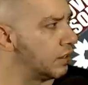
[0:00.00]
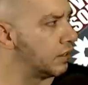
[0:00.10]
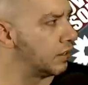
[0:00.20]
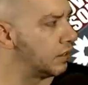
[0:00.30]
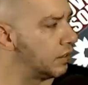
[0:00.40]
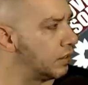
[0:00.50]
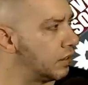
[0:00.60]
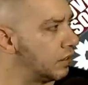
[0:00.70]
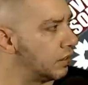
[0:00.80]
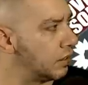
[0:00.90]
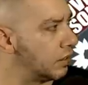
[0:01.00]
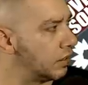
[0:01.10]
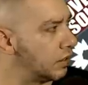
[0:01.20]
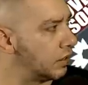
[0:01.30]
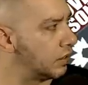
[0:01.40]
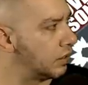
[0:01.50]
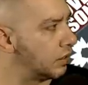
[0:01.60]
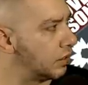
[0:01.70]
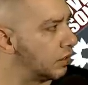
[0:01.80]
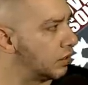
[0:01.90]

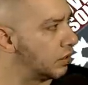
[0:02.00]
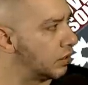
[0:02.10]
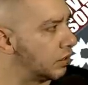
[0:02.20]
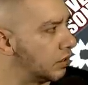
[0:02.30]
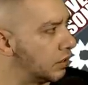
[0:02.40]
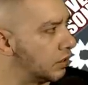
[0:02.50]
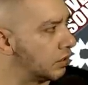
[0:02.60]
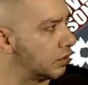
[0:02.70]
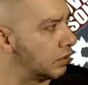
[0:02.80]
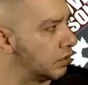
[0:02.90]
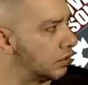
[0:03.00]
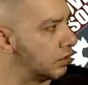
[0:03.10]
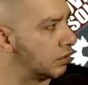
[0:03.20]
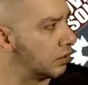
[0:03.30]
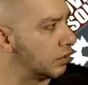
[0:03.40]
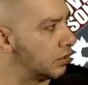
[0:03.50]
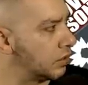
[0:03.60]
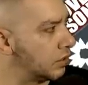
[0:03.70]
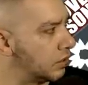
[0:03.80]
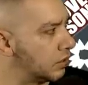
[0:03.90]

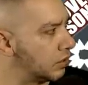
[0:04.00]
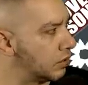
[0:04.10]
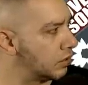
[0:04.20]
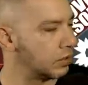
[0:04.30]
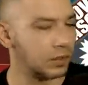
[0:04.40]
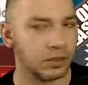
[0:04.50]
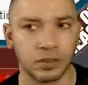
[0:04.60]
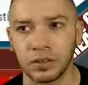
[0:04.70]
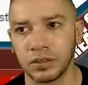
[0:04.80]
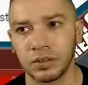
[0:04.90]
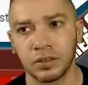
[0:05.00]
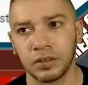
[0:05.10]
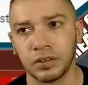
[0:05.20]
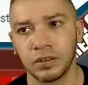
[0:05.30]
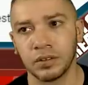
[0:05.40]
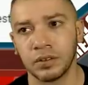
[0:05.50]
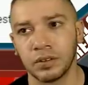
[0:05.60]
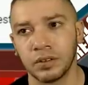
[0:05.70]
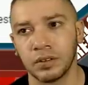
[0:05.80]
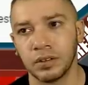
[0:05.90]

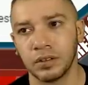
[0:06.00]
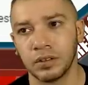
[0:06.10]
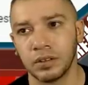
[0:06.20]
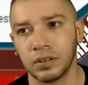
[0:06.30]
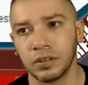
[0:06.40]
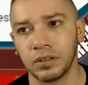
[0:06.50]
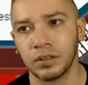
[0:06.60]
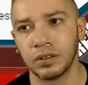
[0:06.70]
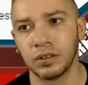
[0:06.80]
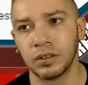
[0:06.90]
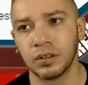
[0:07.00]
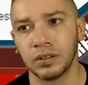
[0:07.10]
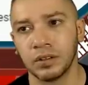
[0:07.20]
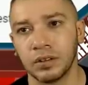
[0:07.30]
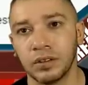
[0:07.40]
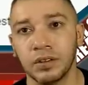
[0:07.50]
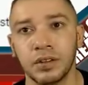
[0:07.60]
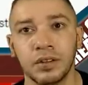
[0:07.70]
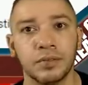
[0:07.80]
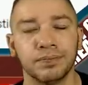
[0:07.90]
(not speaking)